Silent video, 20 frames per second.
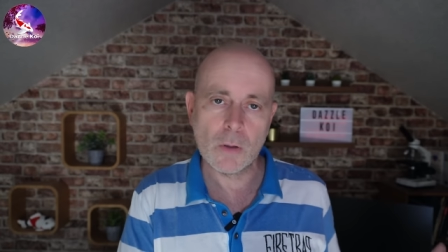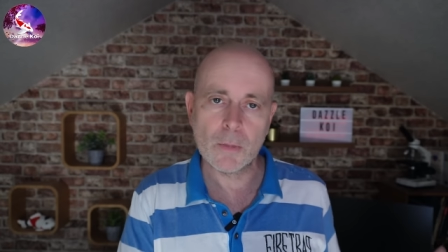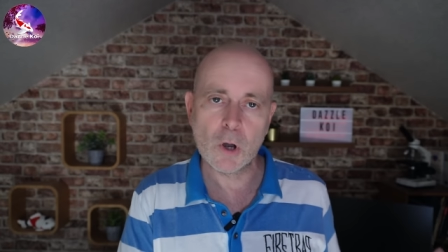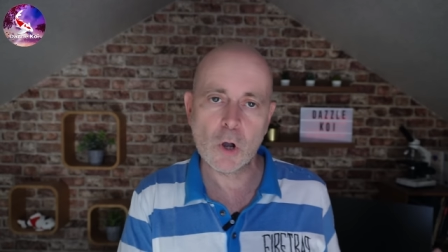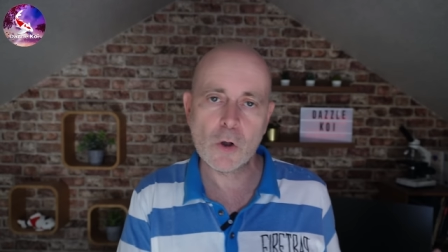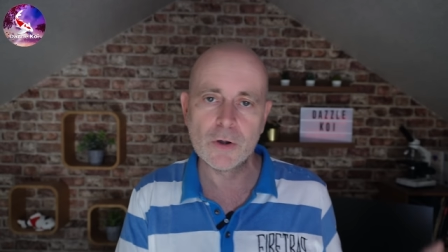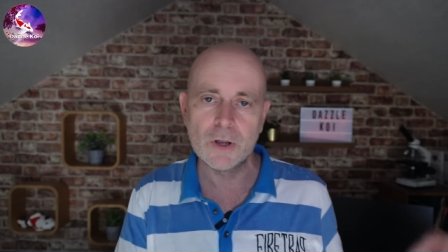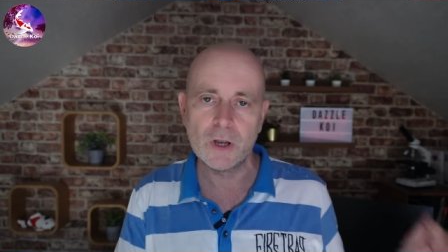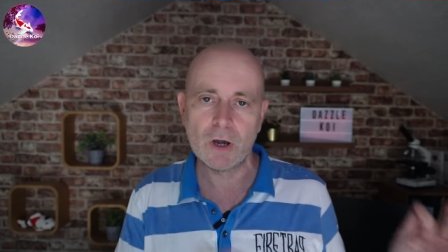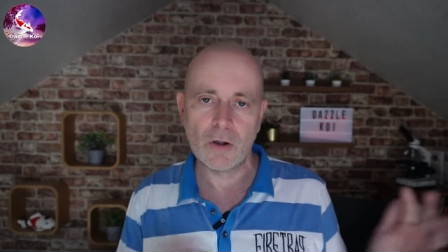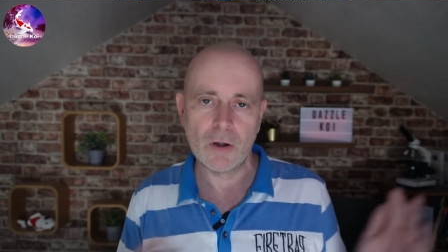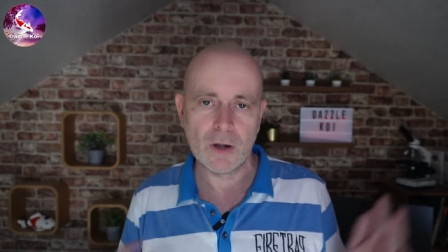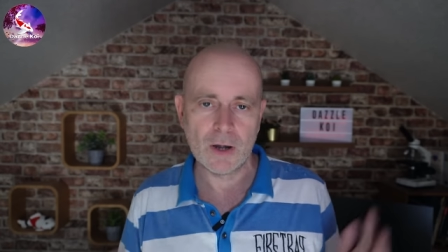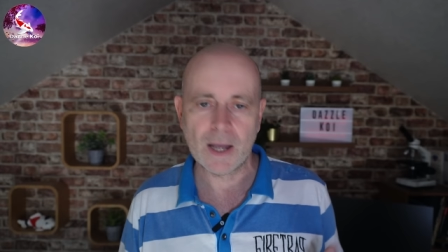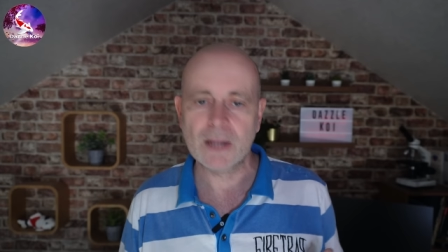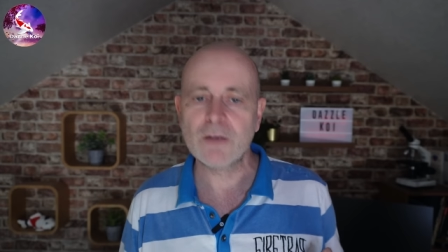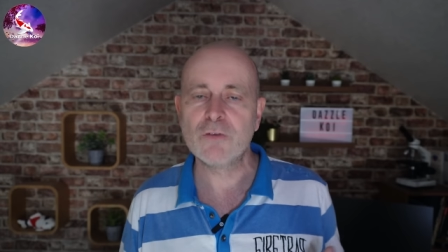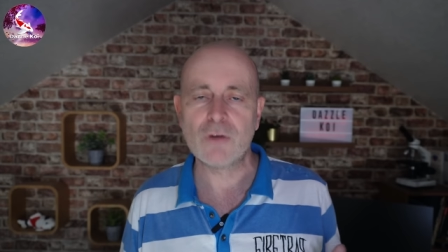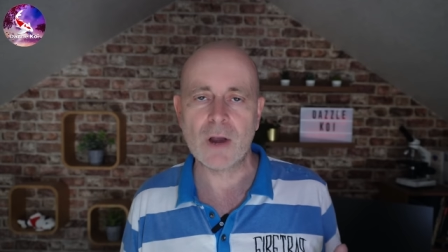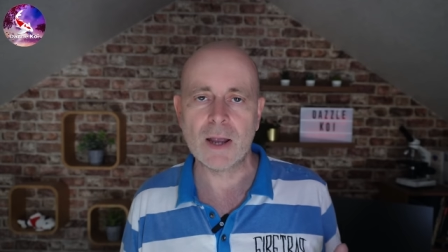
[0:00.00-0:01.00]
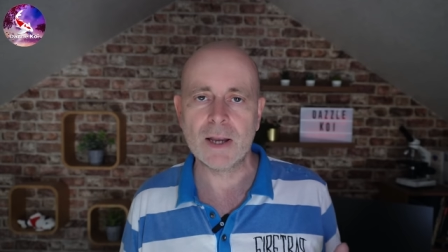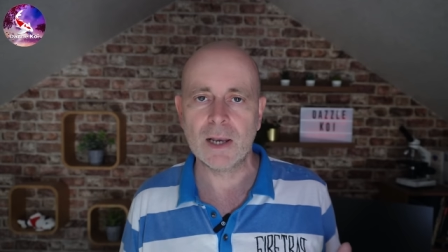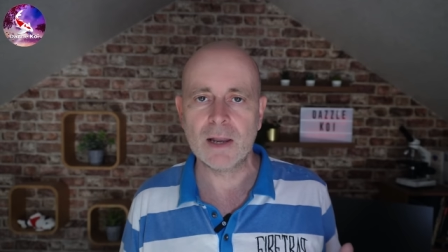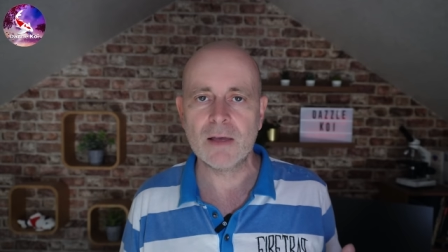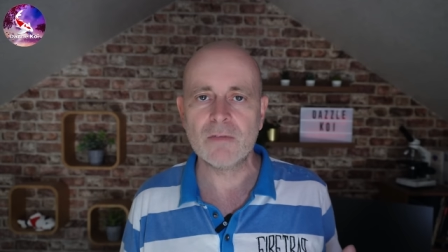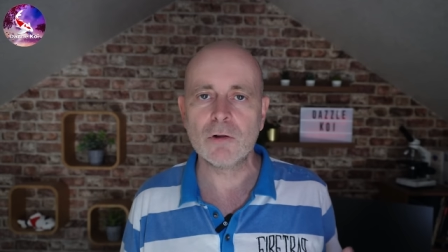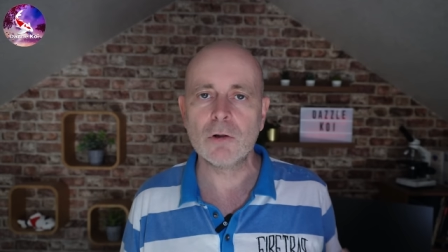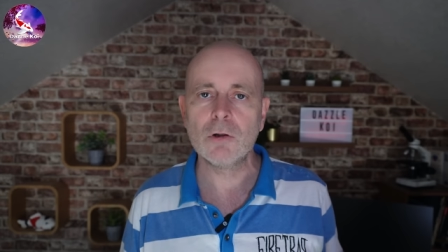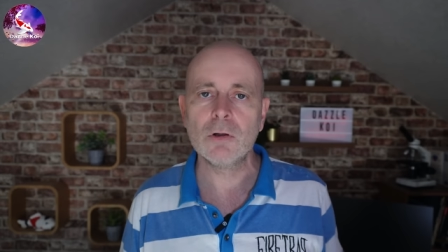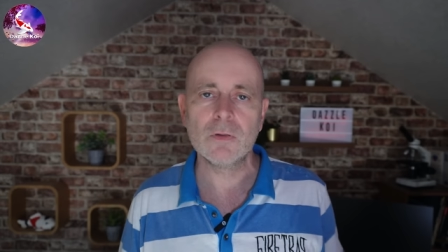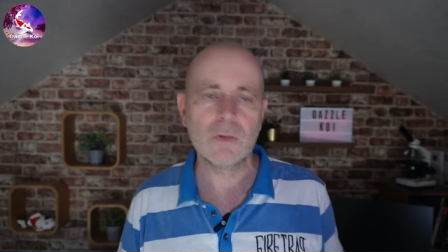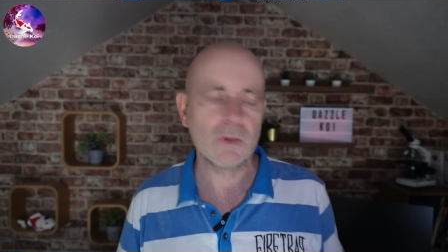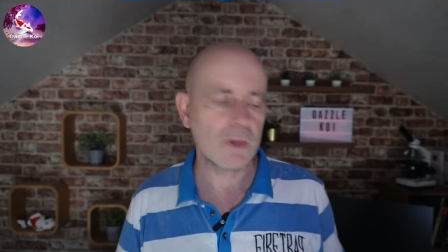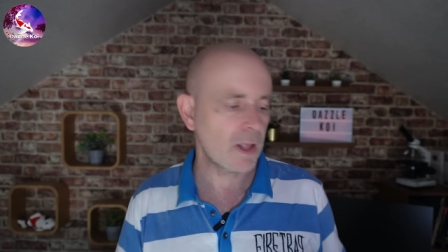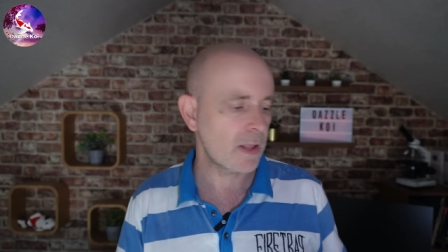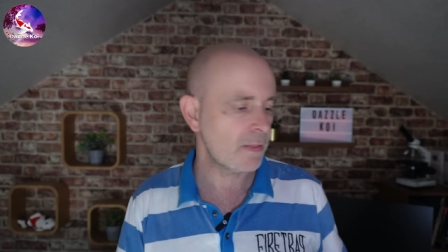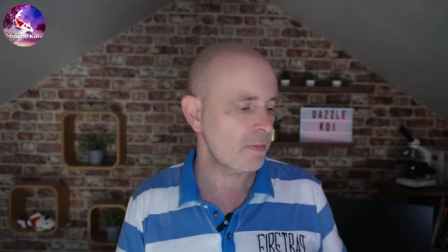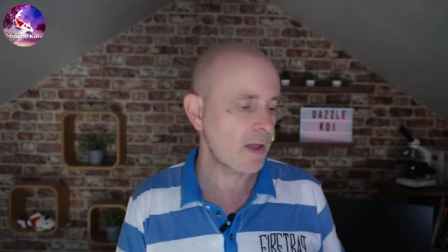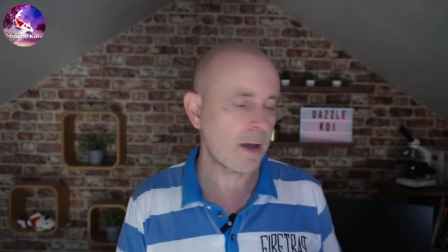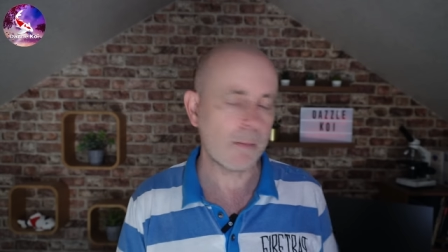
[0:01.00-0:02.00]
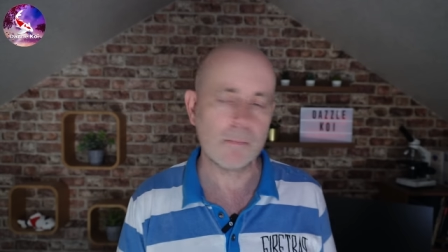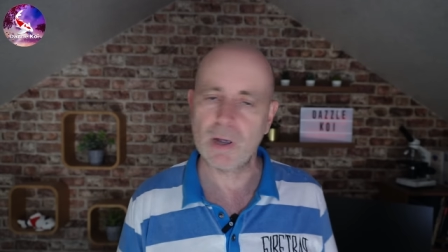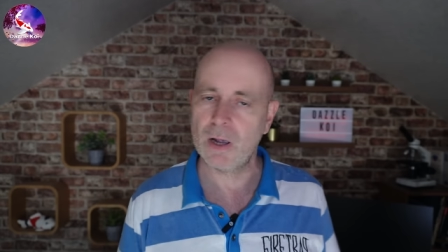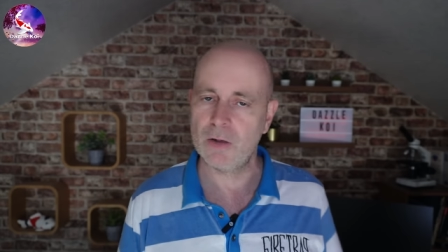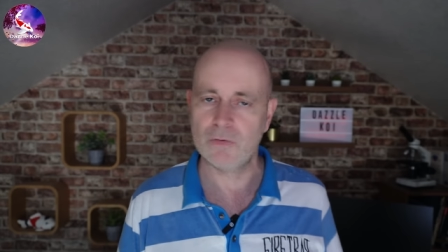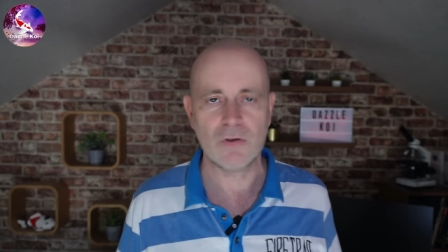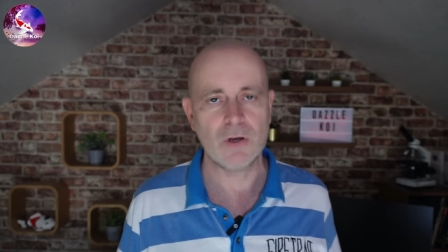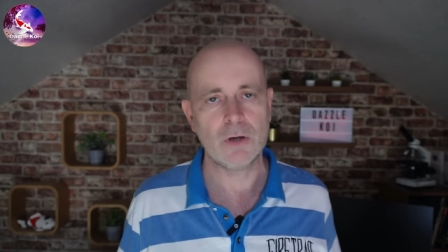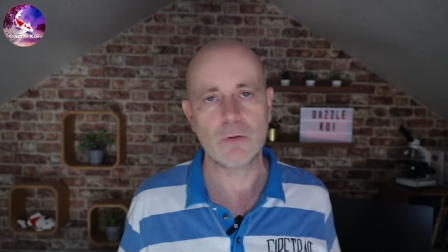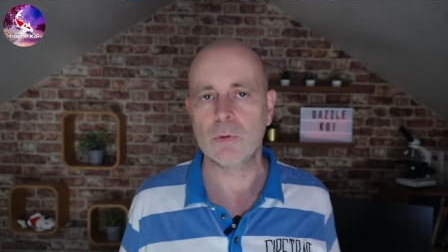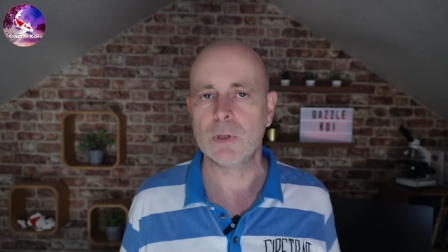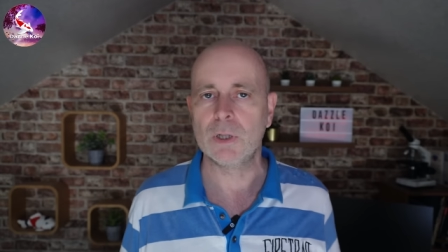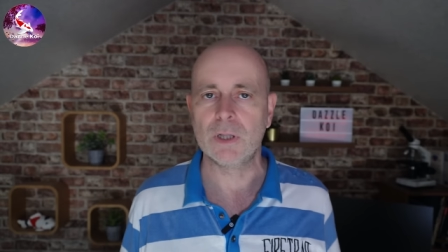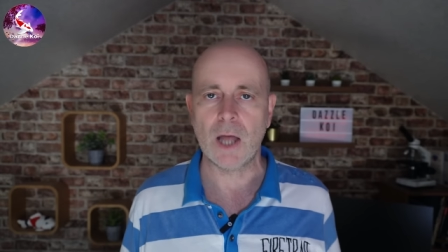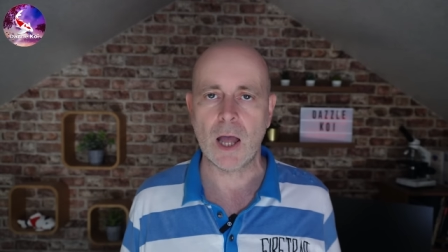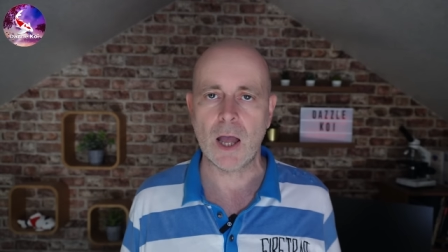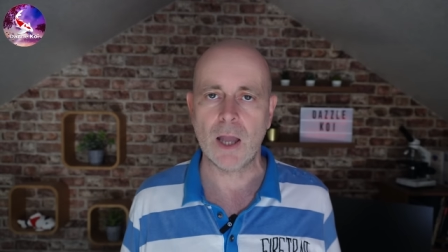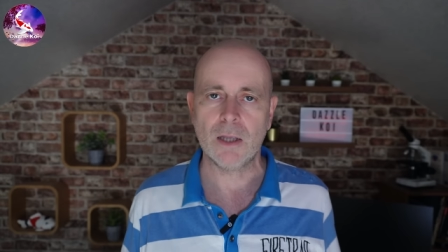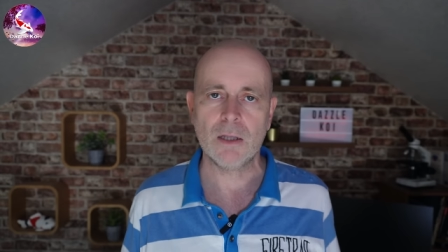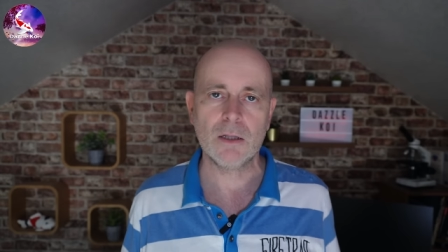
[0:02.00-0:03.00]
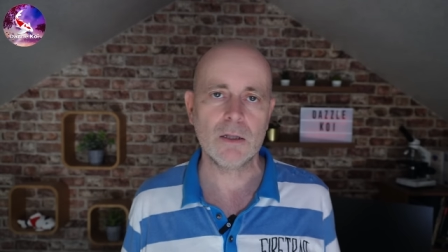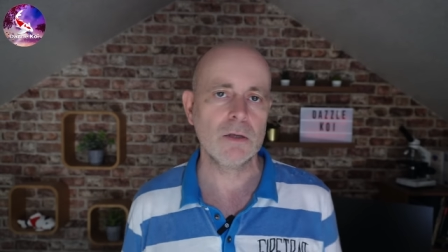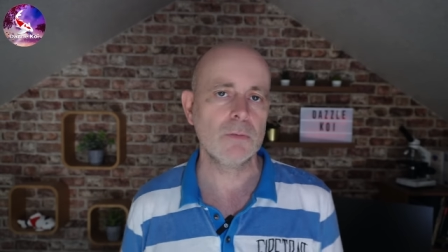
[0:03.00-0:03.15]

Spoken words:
ammonia and nitrite level, then that bacteria will die.